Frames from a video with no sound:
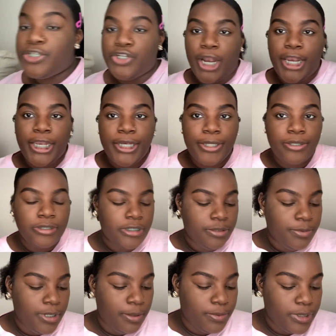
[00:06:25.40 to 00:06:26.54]
drying. It should
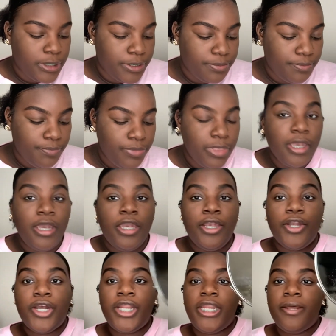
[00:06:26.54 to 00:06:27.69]
be almost done. You're
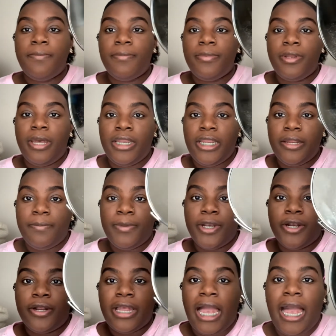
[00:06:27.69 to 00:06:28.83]
gonna need a
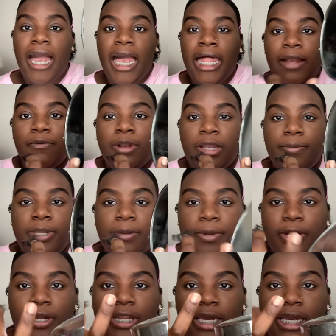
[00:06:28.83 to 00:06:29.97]
mirror. I recommend a
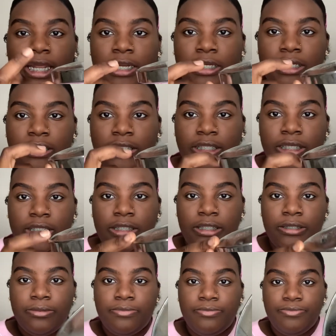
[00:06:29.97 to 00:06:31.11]
mirror that kind of does this.
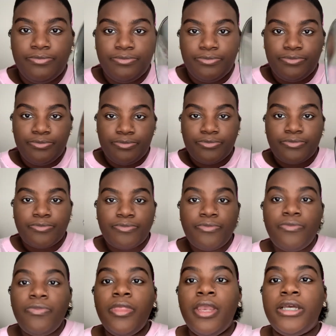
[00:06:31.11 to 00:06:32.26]

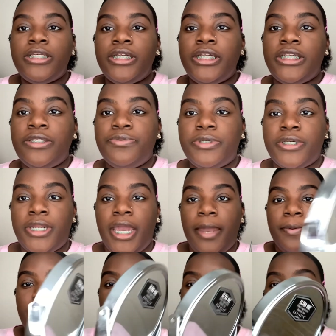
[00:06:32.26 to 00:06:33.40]
So this is what's gonna
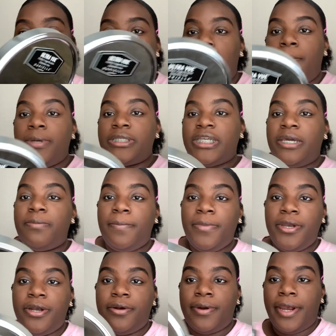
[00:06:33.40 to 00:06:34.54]
happen. I'm gonna take my
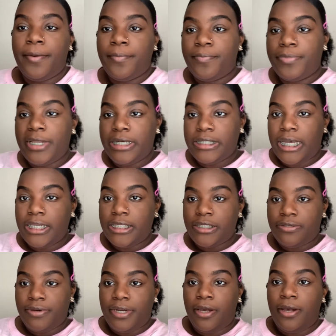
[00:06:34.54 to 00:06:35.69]
mirror, right? It's like this
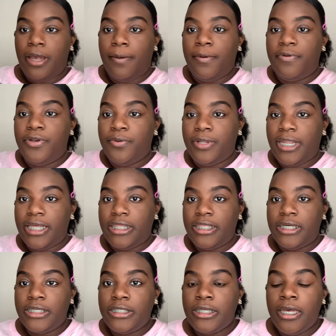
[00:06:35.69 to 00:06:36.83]
right now. I'm gonna do it like this